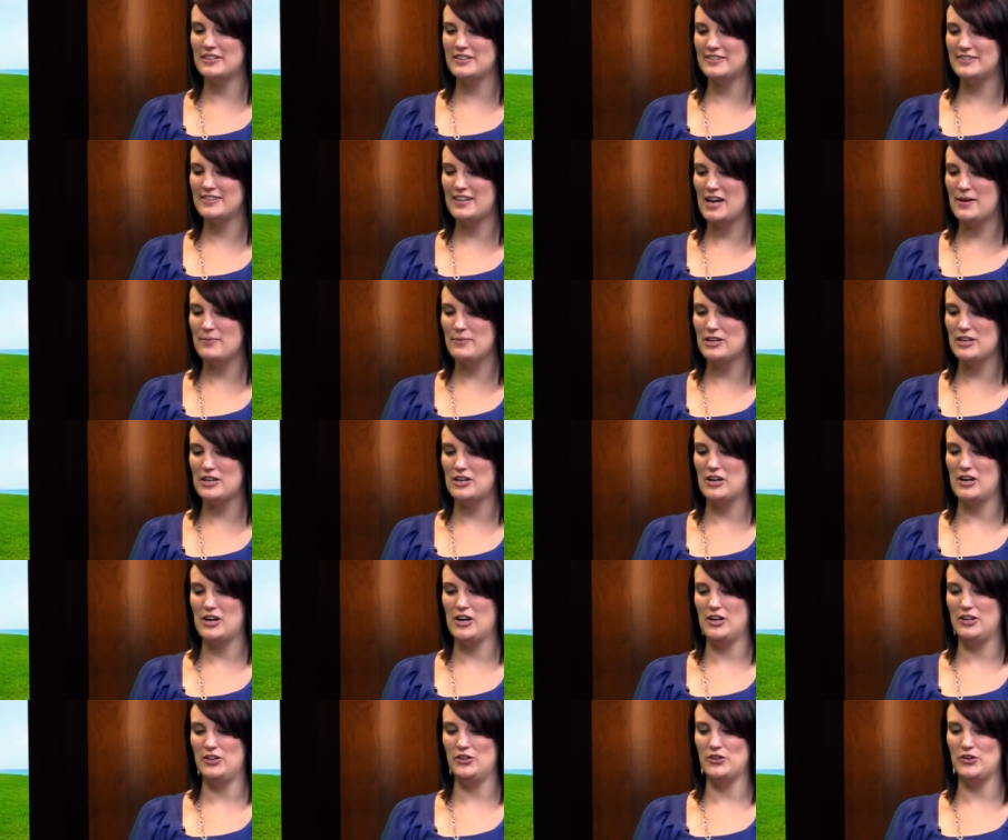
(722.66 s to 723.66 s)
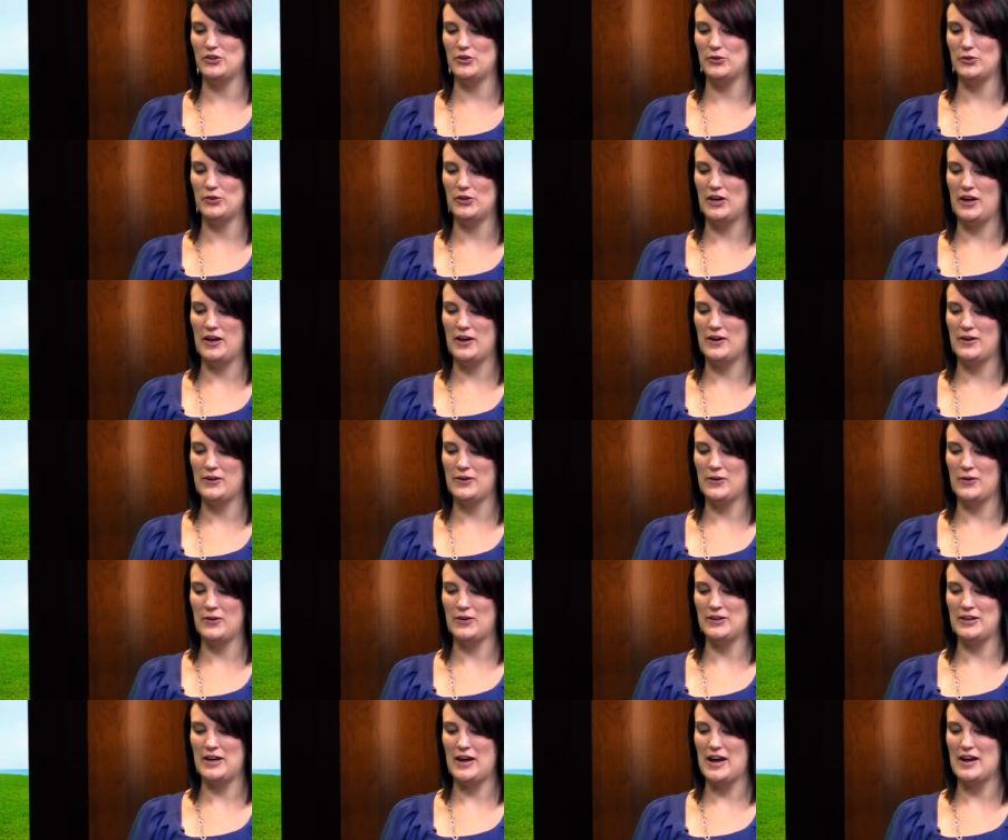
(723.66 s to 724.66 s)
this ah. time of year, and you're gonna
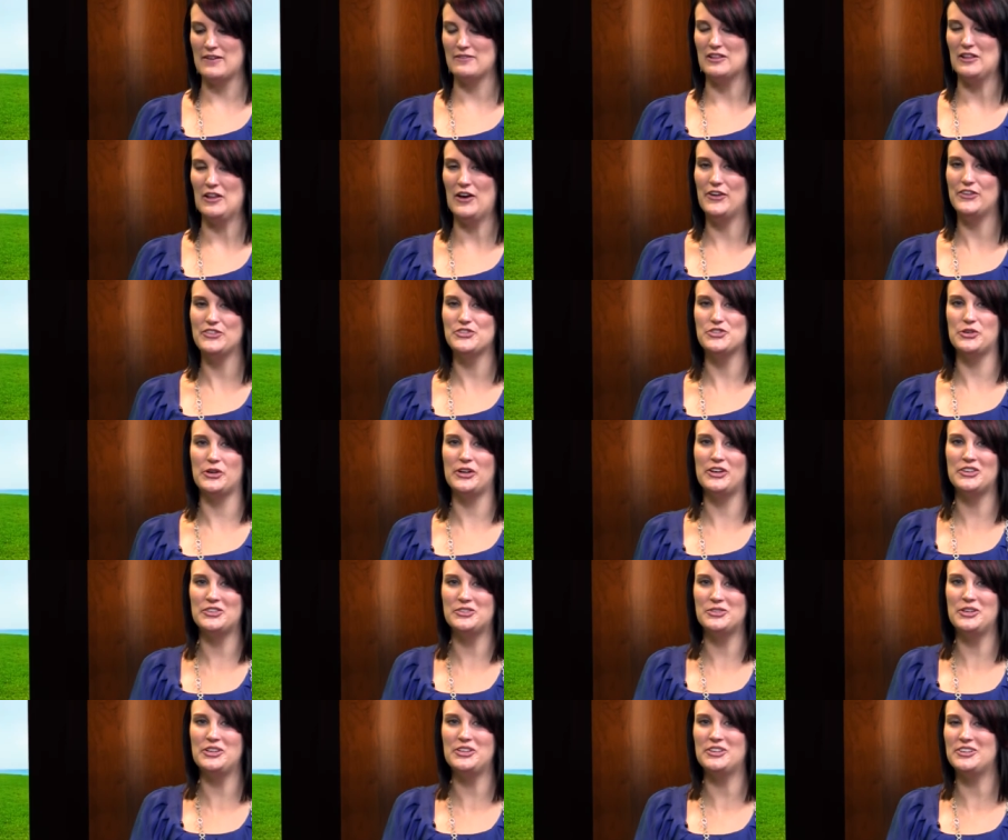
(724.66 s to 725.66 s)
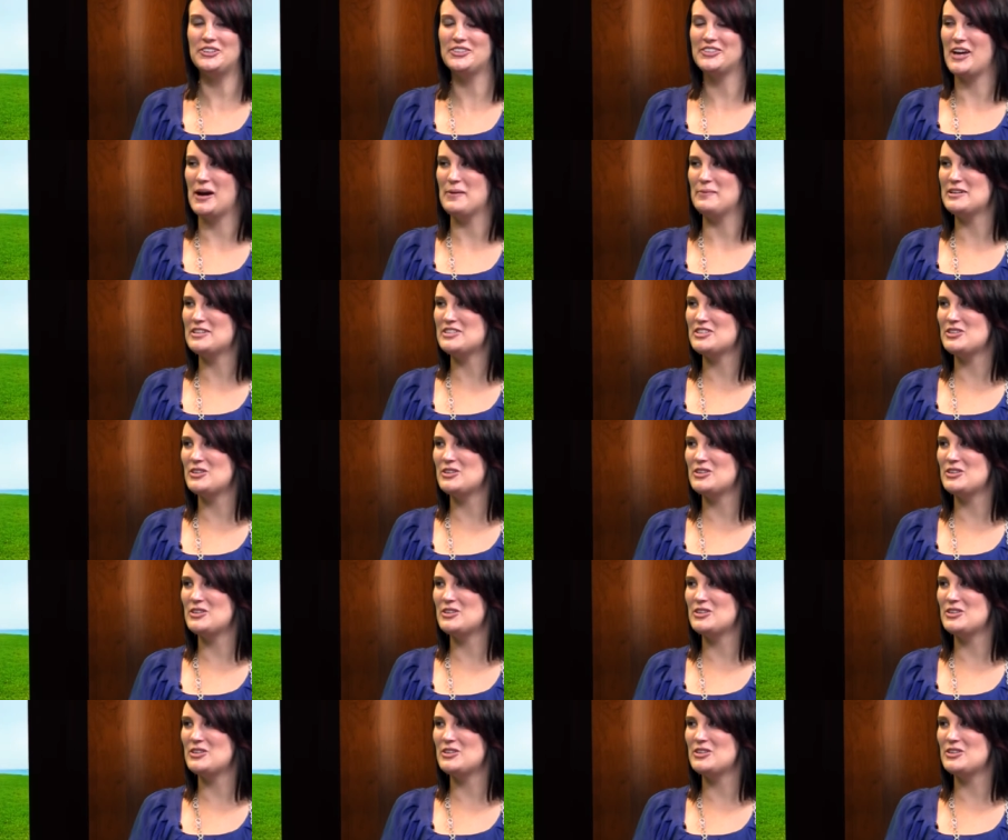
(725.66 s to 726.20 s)
going to have a lot of trick or treaters coming